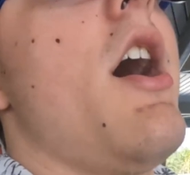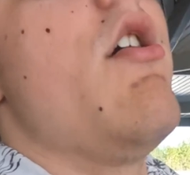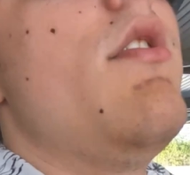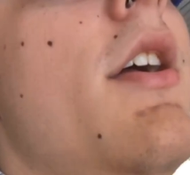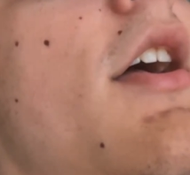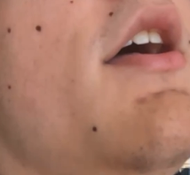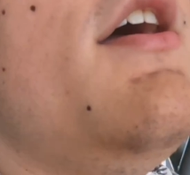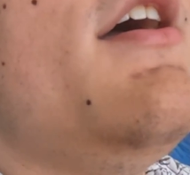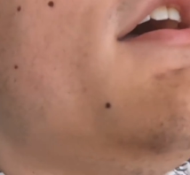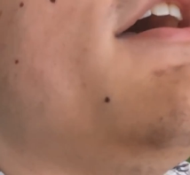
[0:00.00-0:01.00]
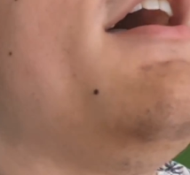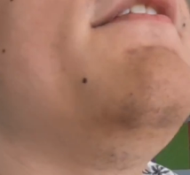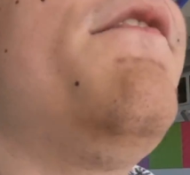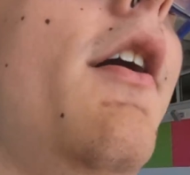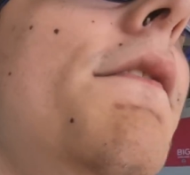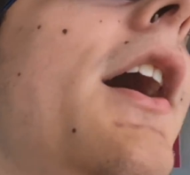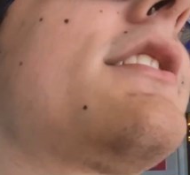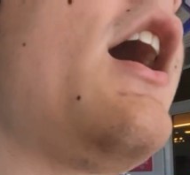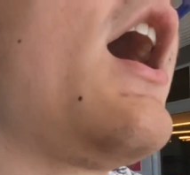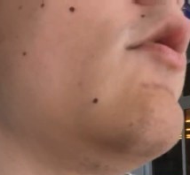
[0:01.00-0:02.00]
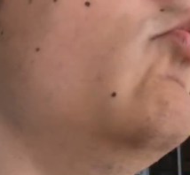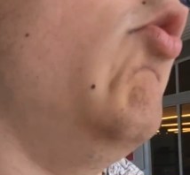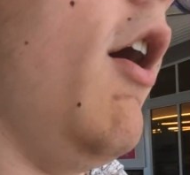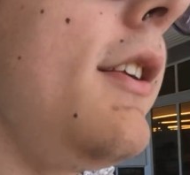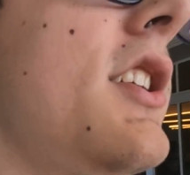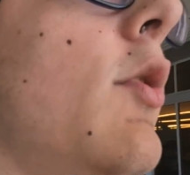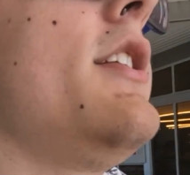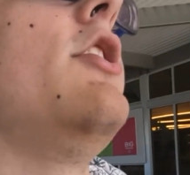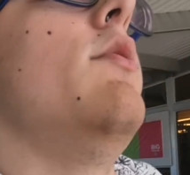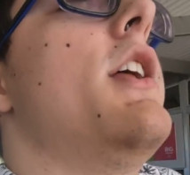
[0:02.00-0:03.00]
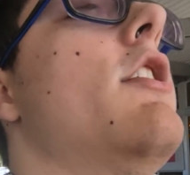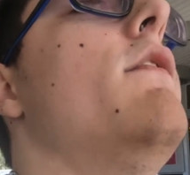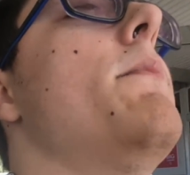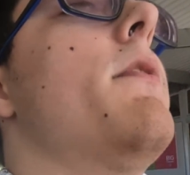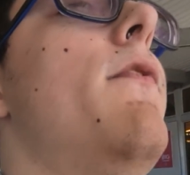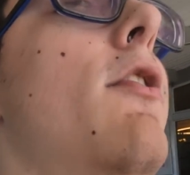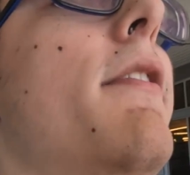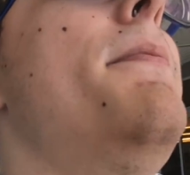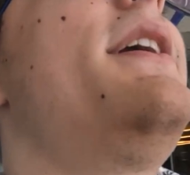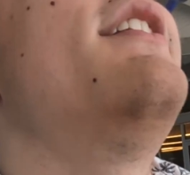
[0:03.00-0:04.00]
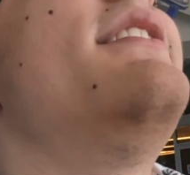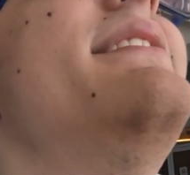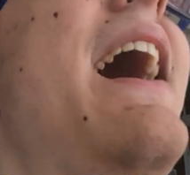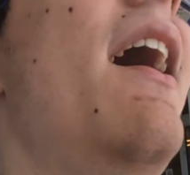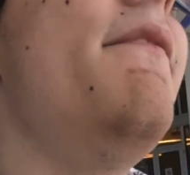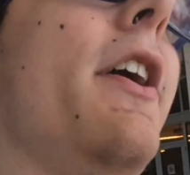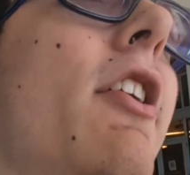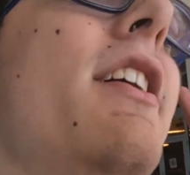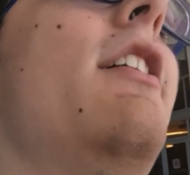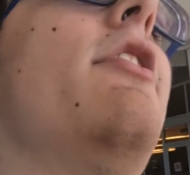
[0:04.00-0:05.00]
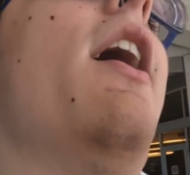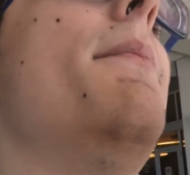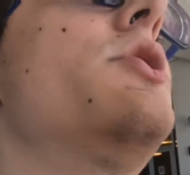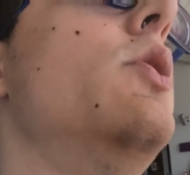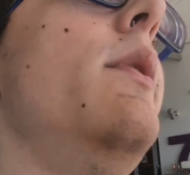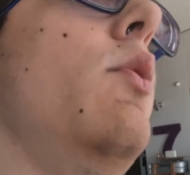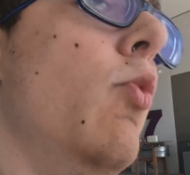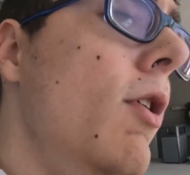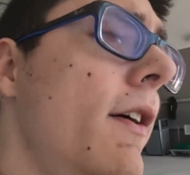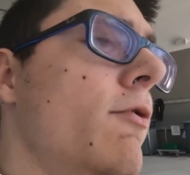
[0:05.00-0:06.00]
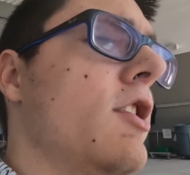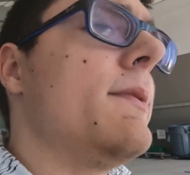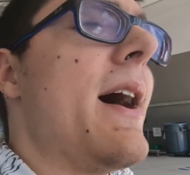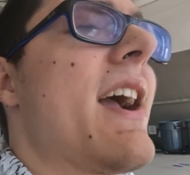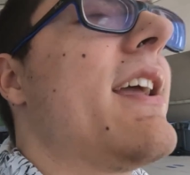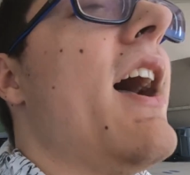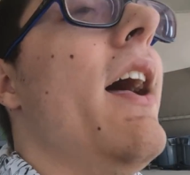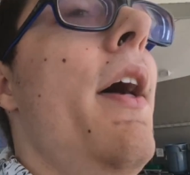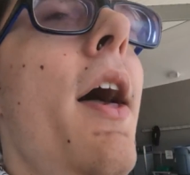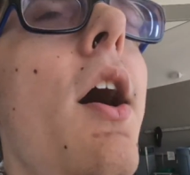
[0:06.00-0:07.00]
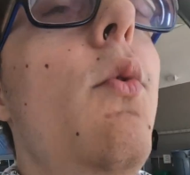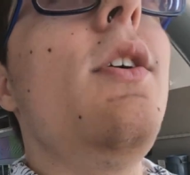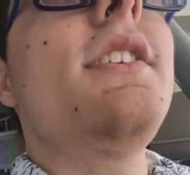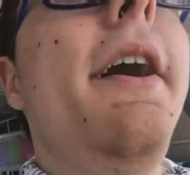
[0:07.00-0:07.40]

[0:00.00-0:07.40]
though. And fun fact, I was going to do it on November 4th because that very other episode we would have looked back at was